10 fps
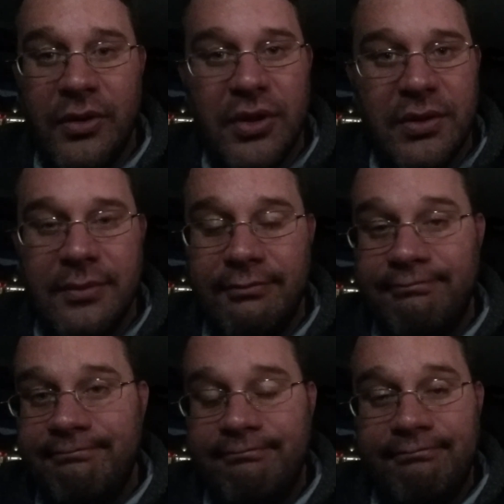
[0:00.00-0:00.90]
that just,
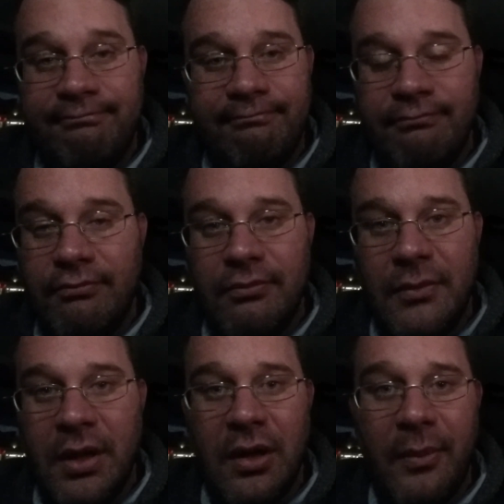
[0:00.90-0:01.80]

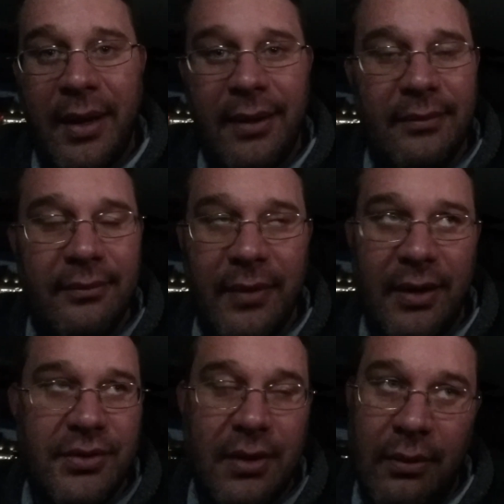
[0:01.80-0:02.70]
man, they
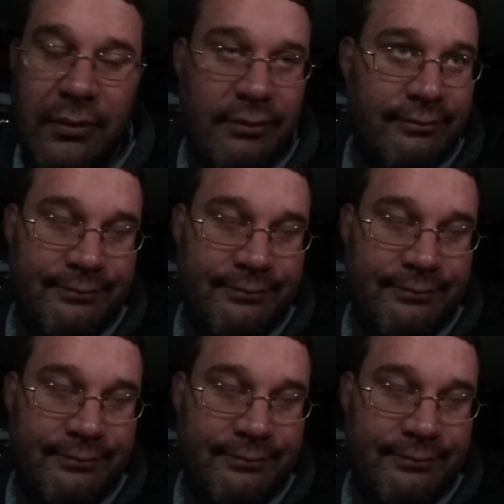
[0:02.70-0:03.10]
just don't